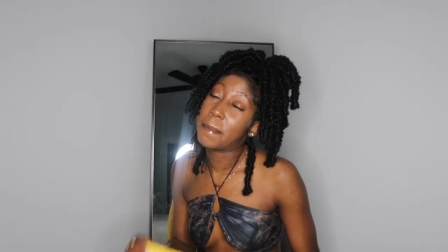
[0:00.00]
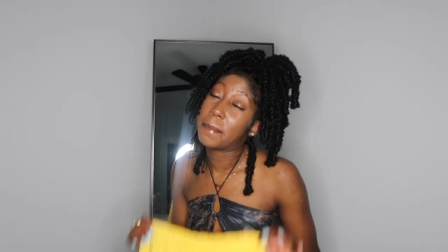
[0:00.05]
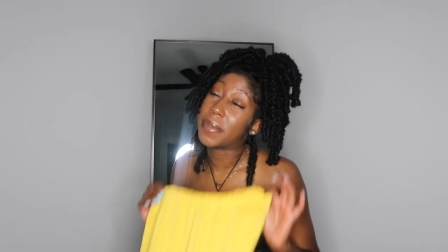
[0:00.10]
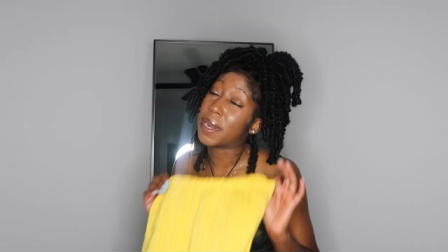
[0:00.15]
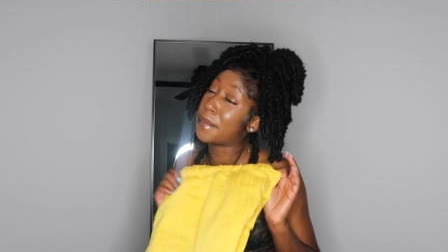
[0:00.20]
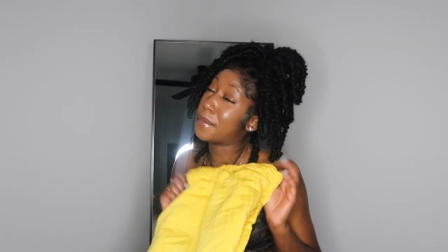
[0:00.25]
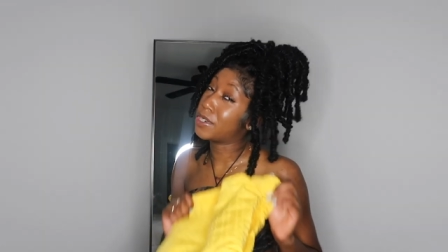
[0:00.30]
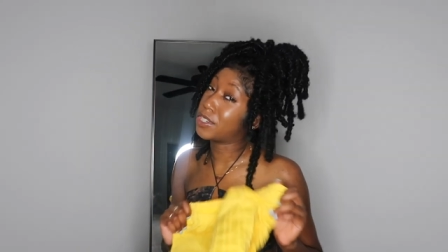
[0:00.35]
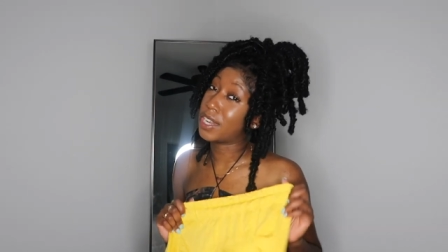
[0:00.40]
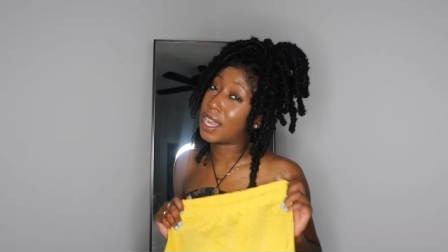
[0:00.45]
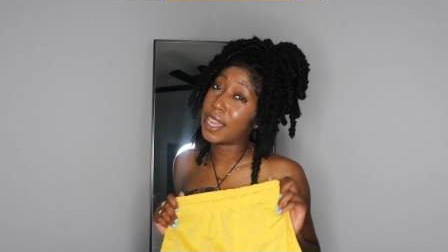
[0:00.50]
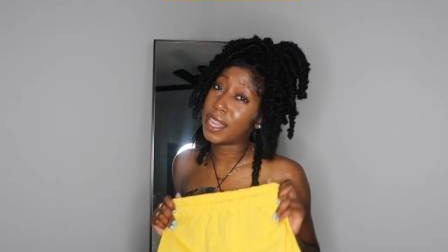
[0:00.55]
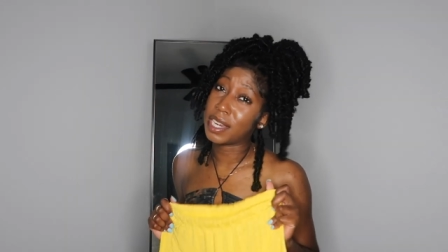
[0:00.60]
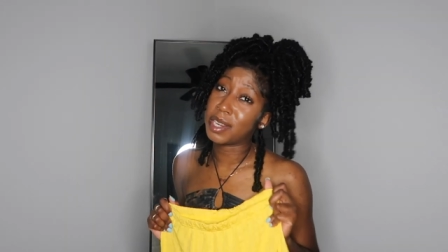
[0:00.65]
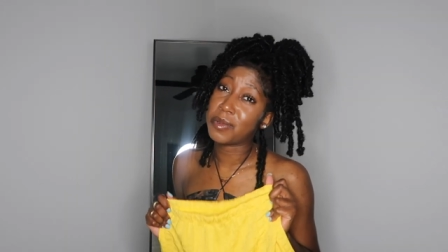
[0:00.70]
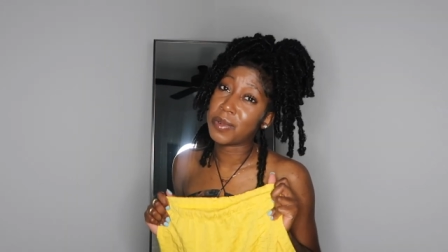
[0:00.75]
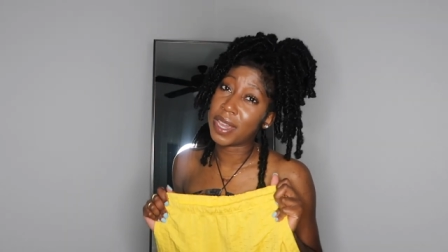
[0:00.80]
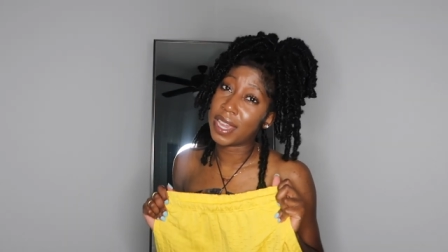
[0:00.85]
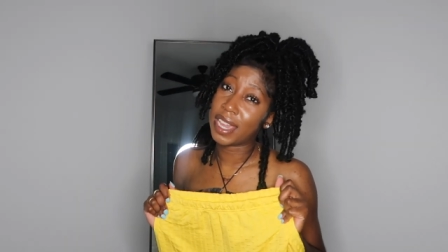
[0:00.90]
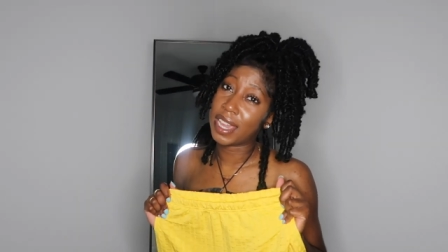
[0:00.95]
but I'm gonna try it
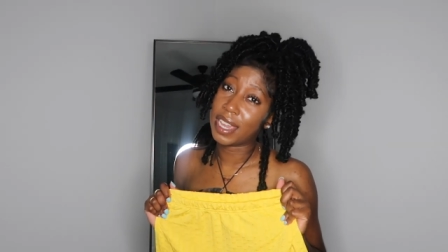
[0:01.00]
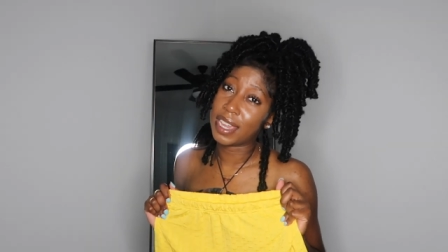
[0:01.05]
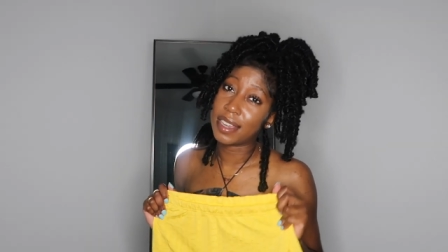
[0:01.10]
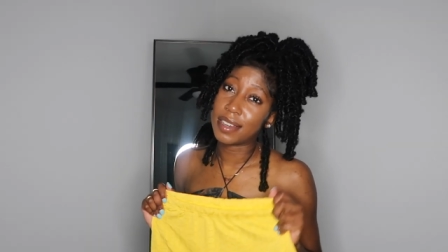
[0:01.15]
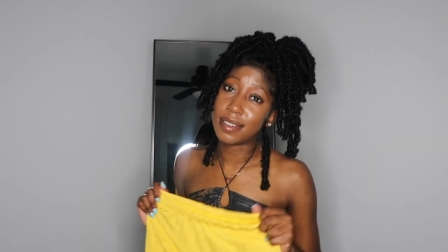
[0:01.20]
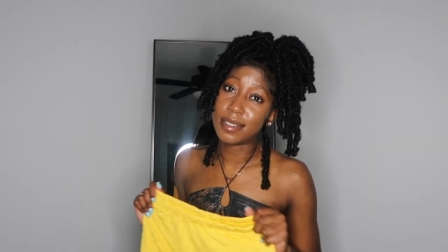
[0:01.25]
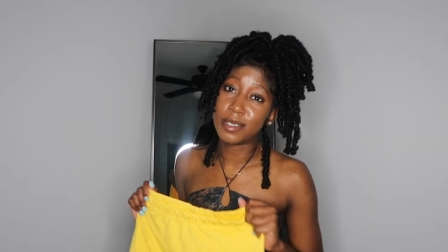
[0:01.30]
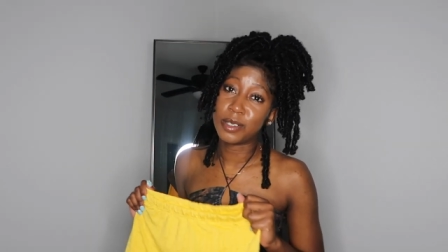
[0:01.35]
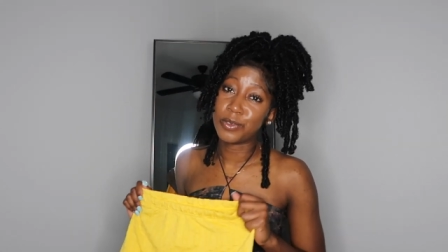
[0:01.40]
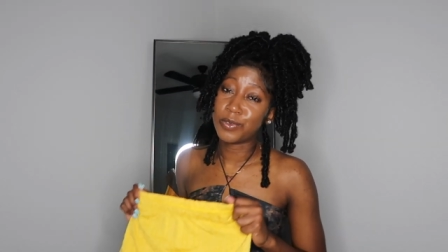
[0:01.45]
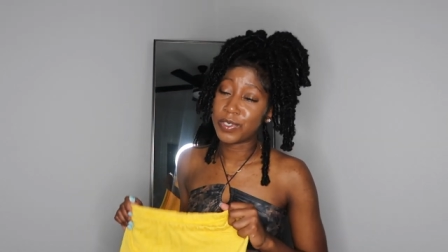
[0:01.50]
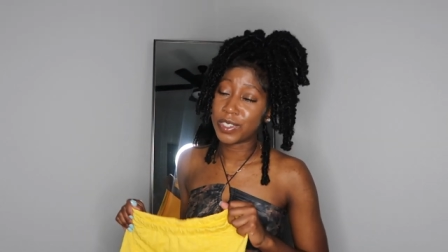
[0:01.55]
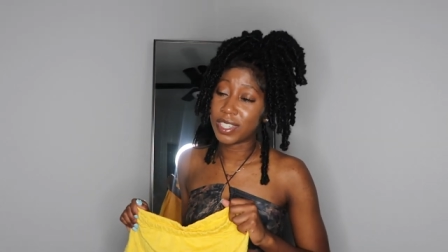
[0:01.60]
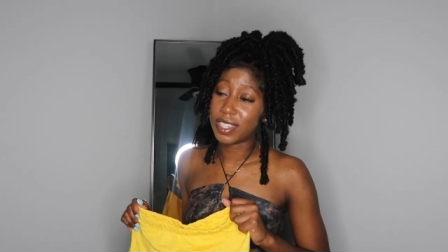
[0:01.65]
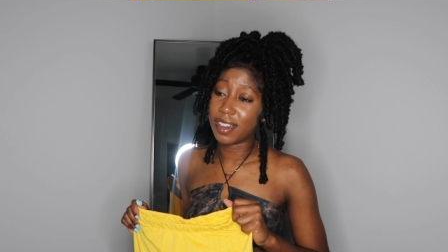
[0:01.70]
anyway on for